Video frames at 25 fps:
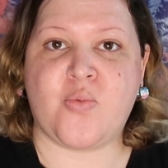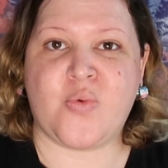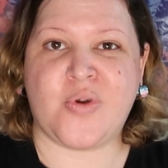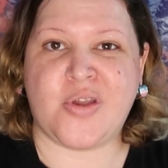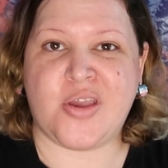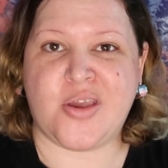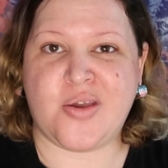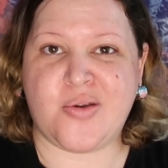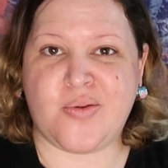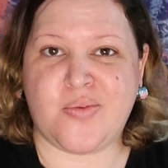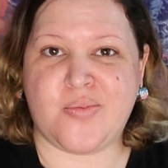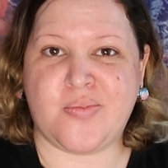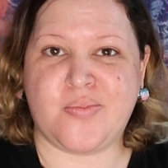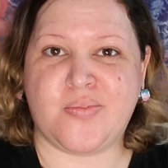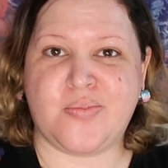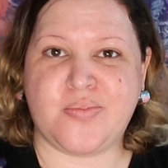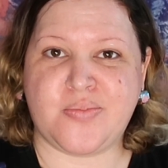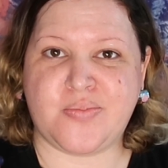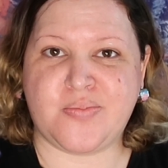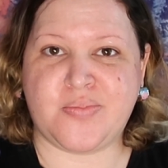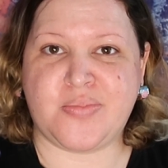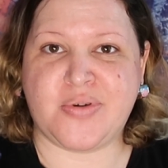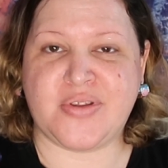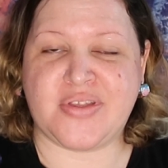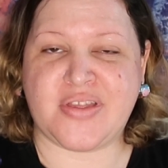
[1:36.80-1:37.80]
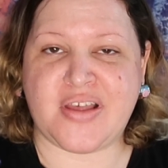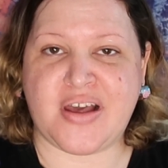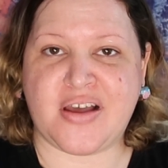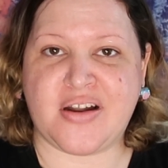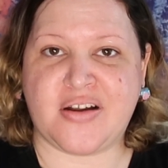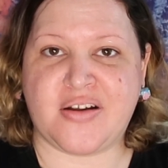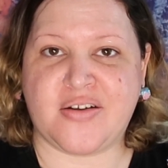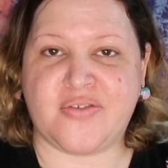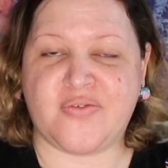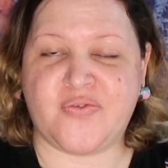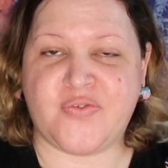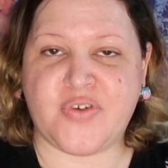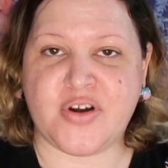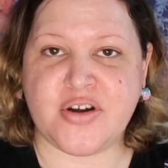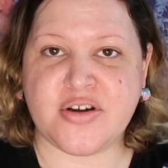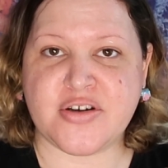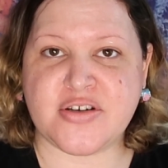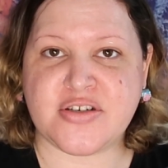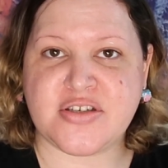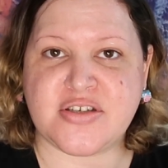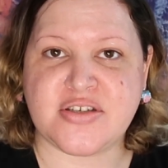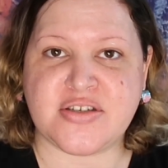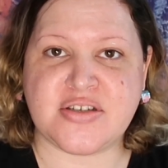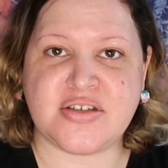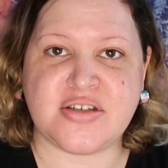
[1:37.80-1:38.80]
when you put that on
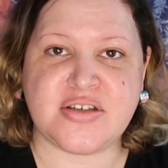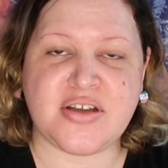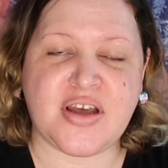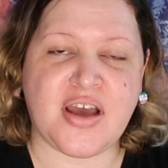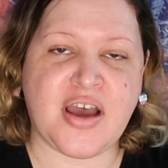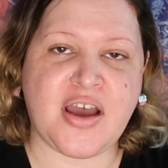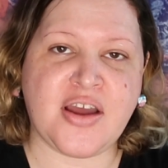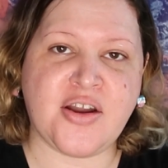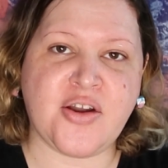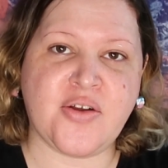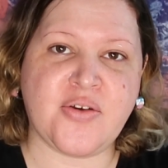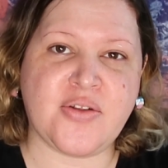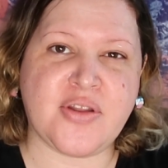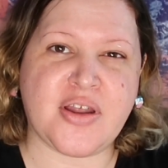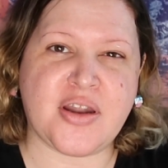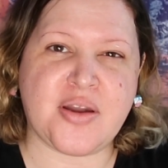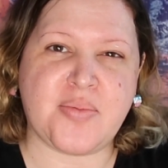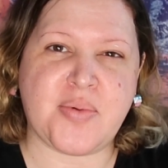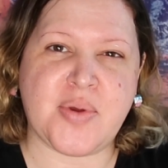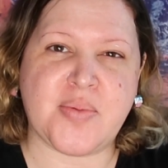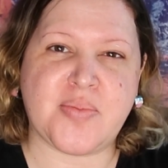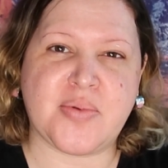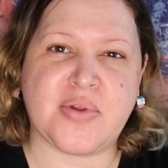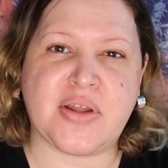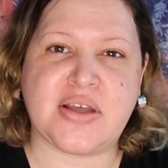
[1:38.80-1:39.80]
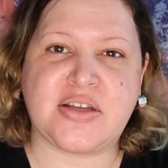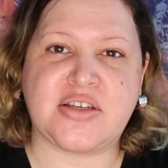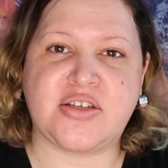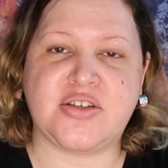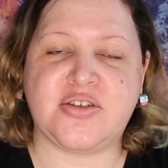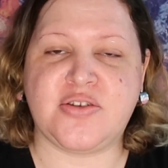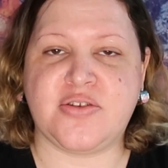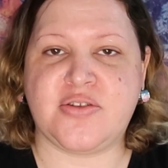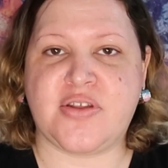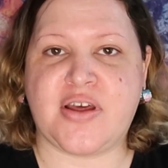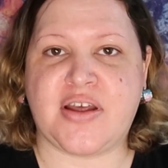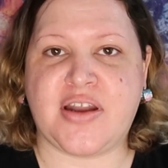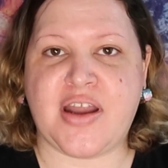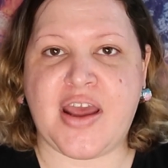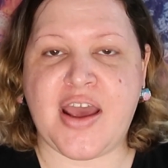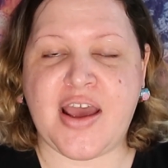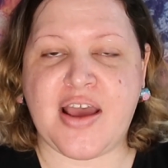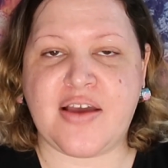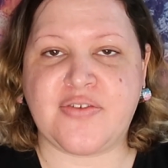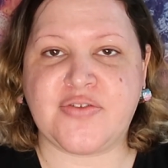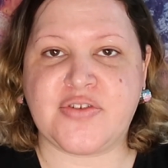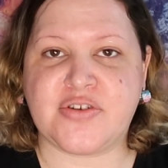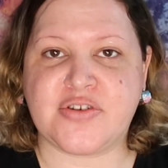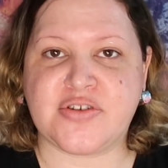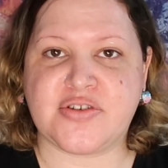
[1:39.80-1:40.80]
first. I know a lot of people like to do that
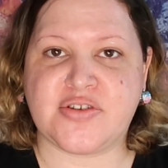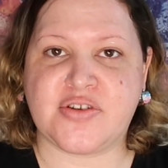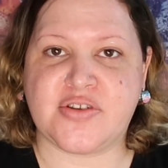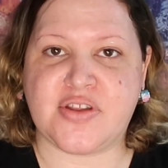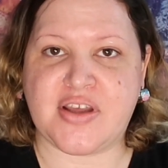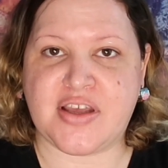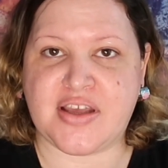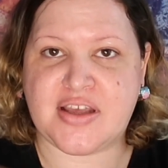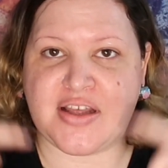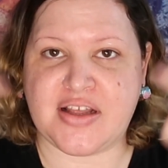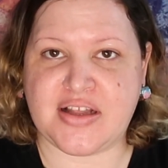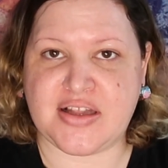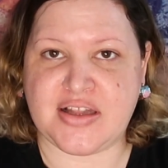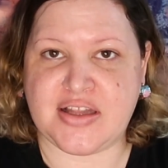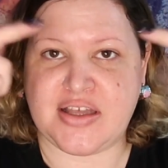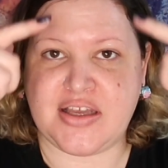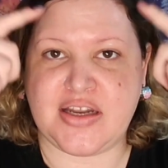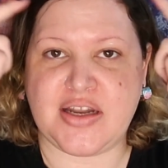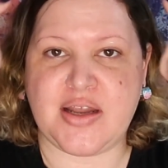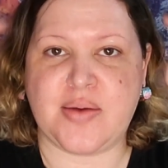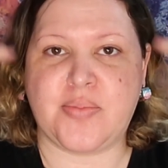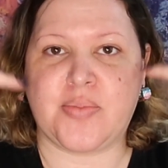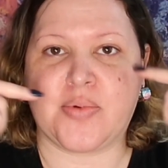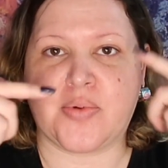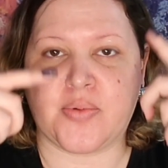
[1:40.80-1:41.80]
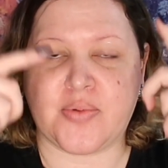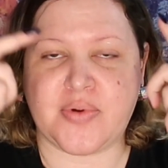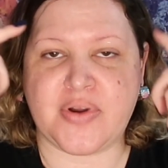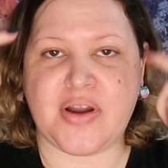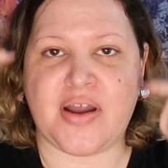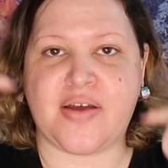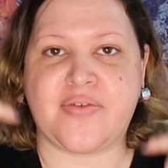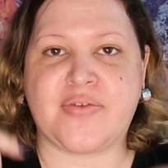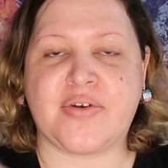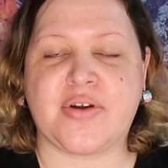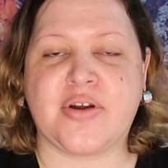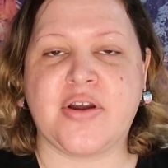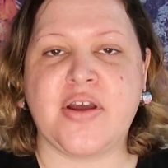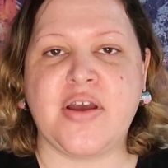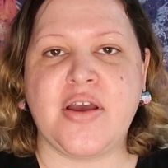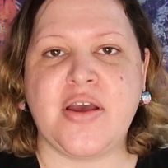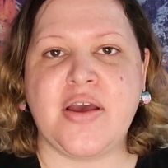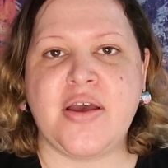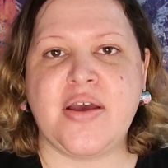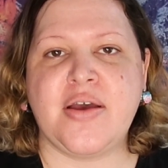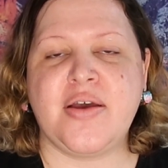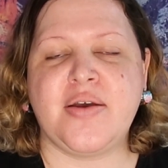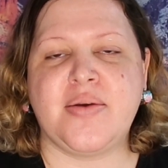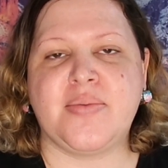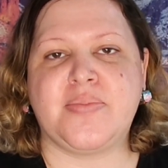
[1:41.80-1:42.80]
after so they can clean up or whatever,
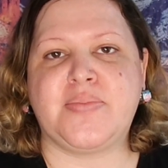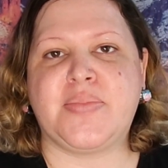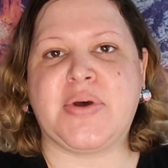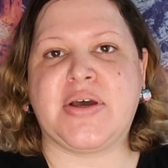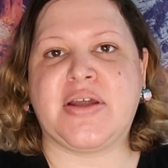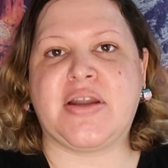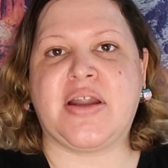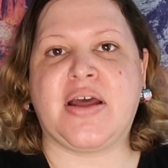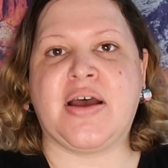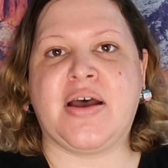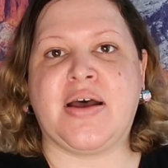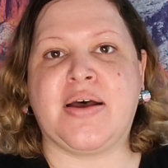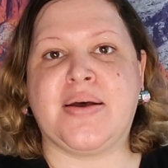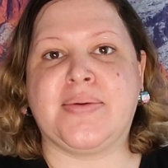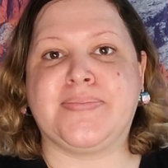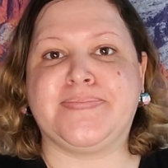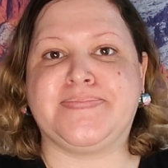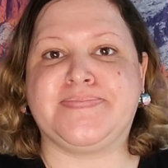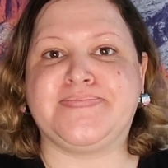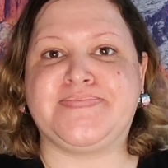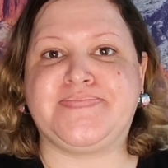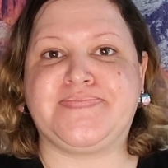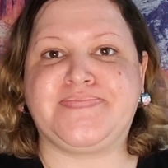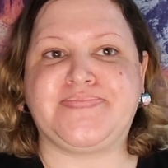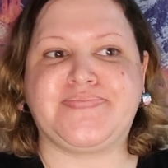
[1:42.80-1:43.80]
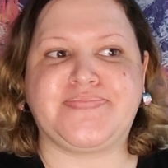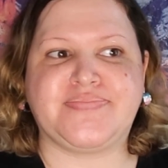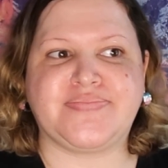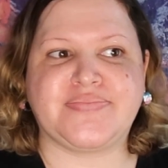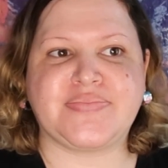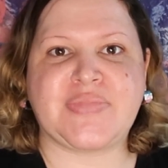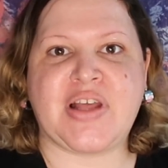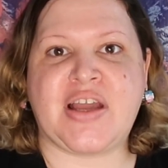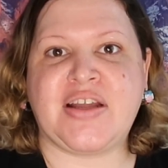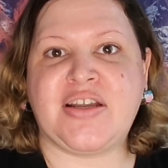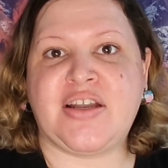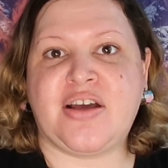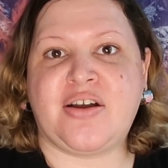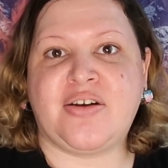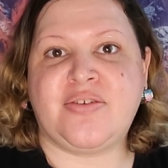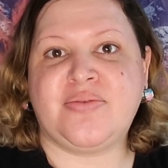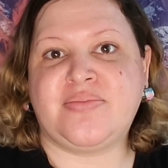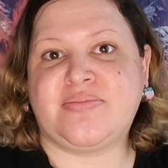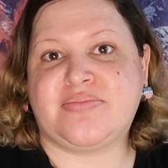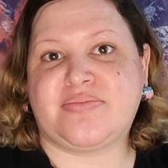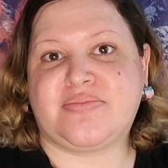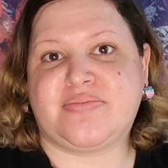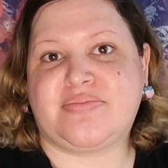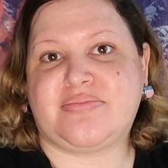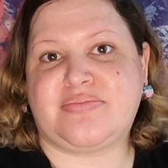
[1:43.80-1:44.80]
but I
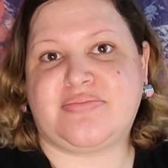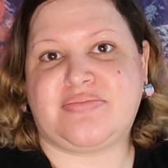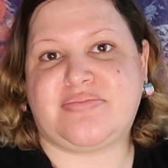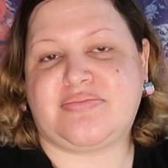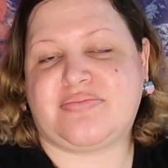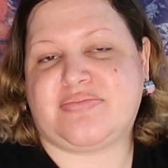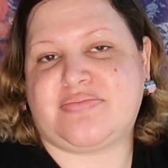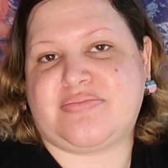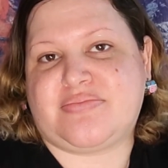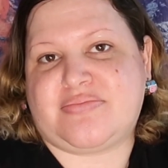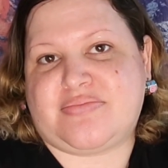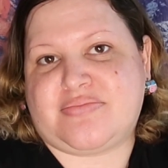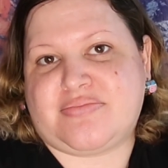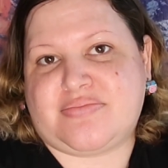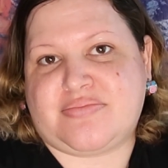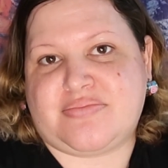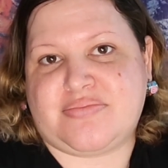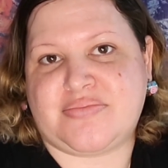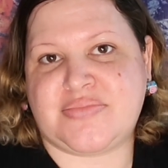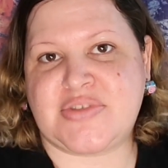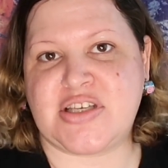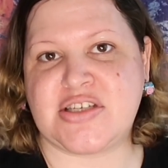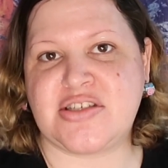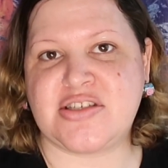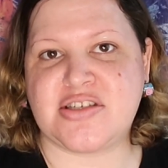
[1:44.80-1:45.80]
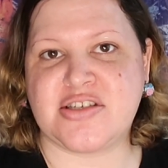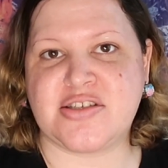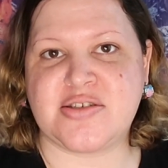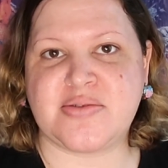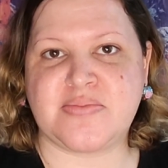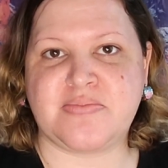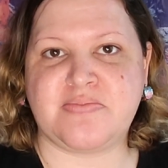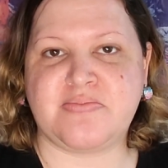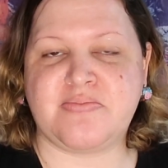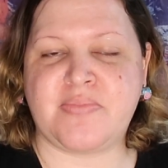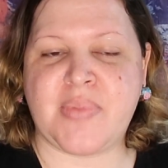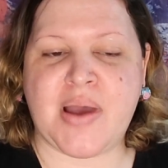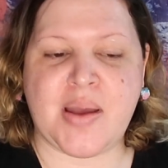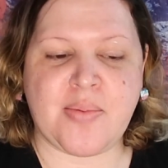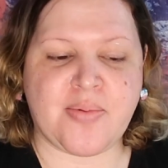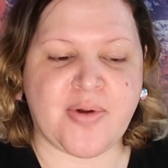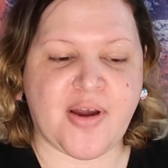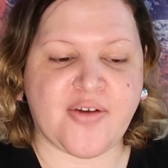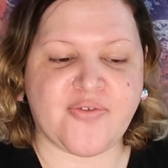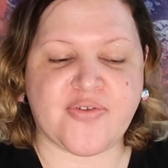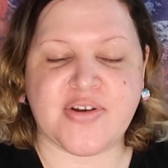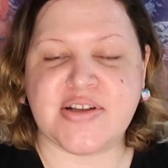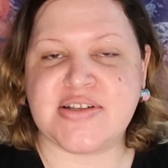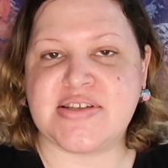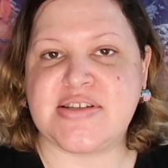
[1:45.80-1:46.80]
don't. That's just my
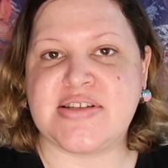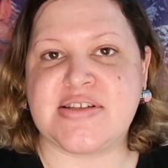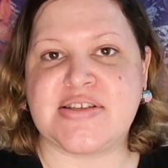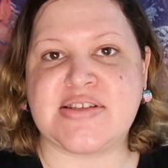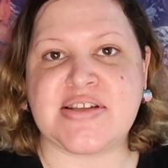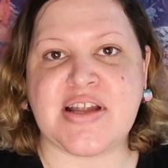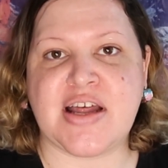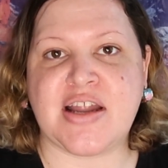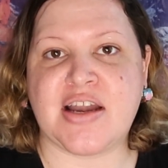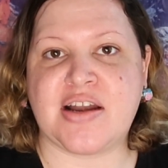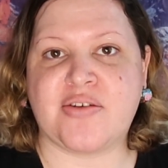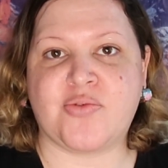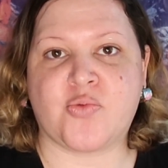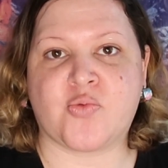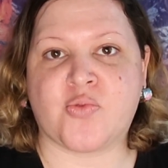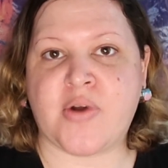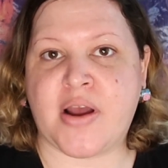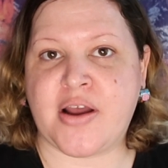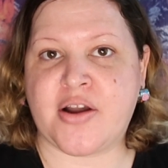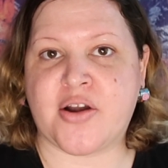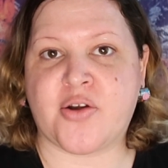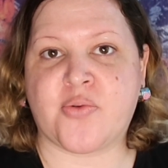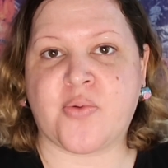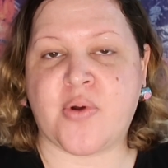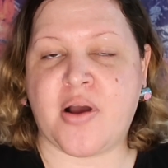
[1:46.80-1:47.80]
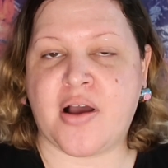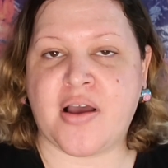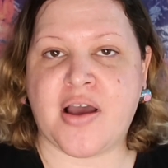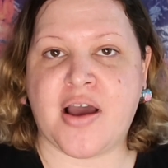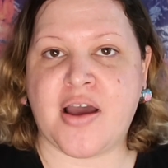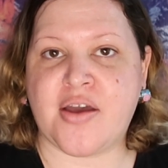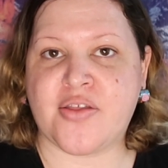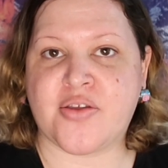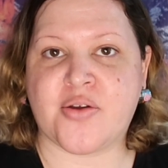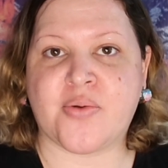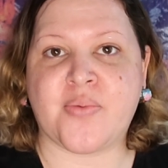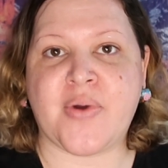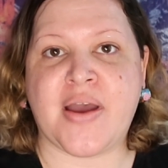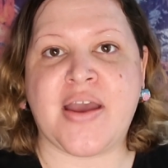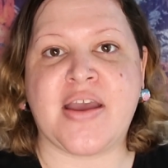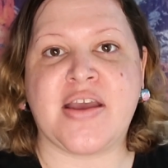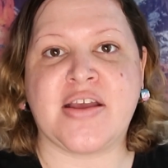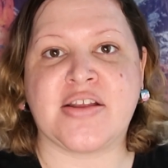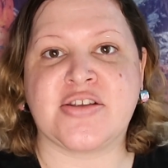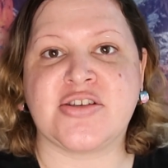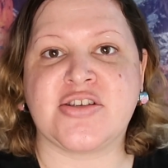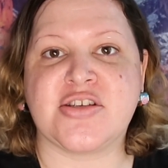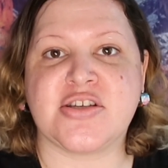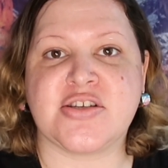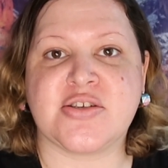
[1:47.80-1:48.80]
preference. It's not right or wrong either way.
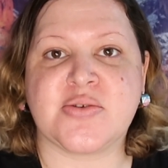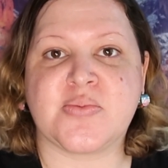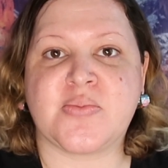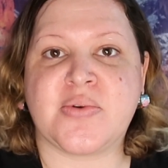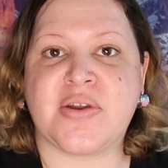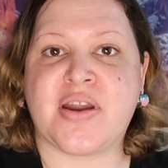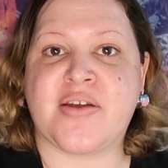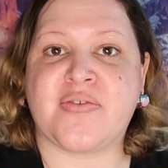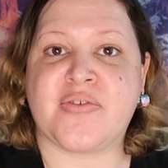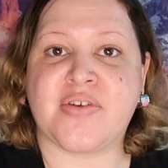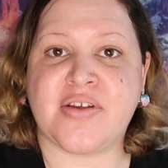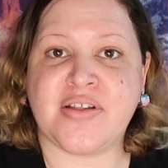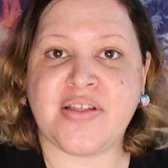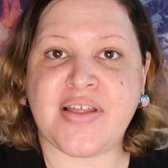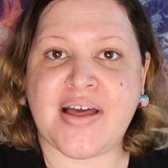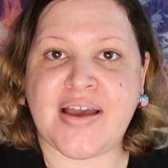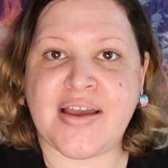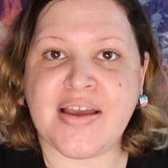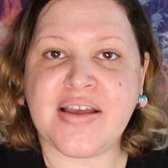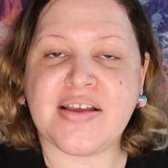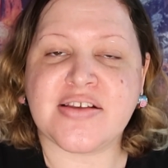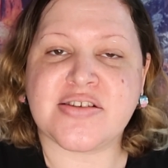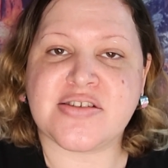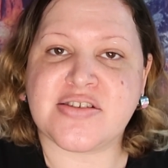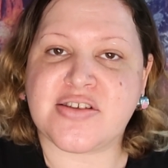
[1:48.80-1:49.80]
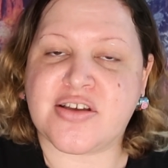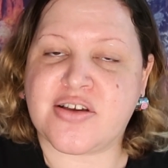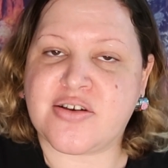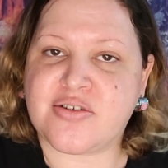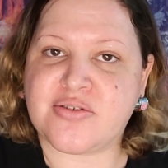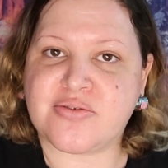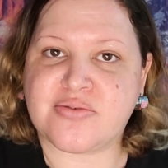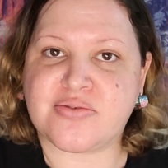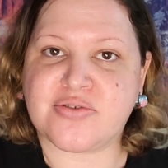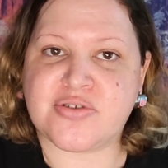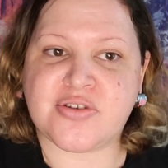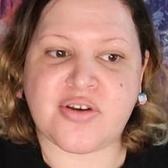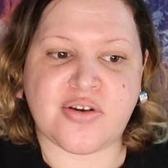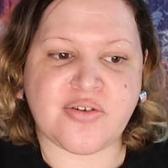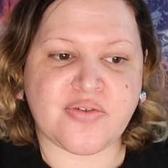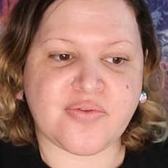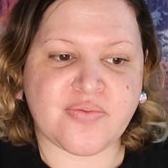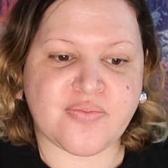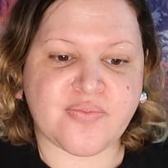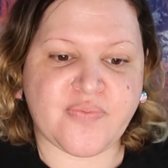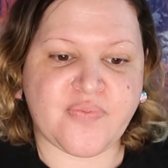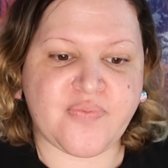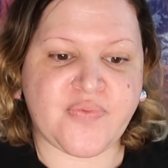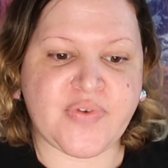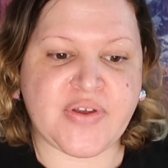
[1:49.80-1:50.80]
It's just whatever you like, so
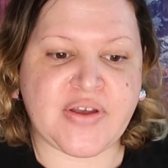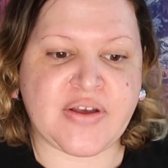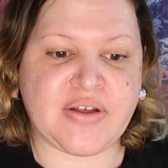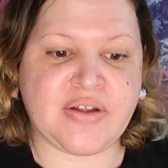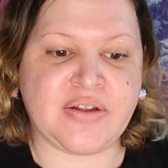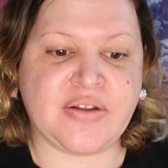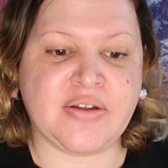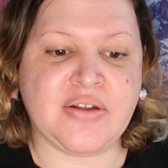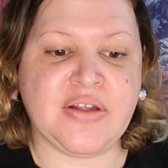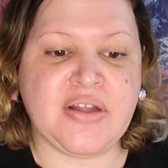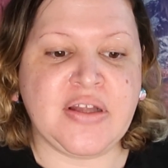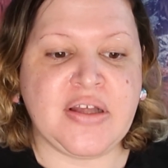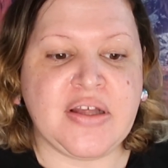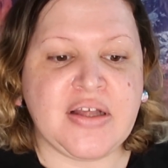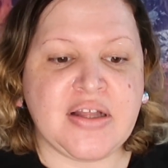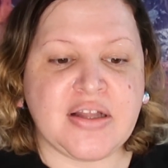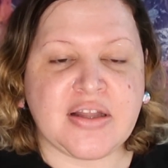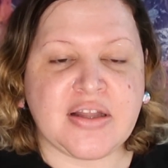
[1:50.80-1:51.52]
don't feel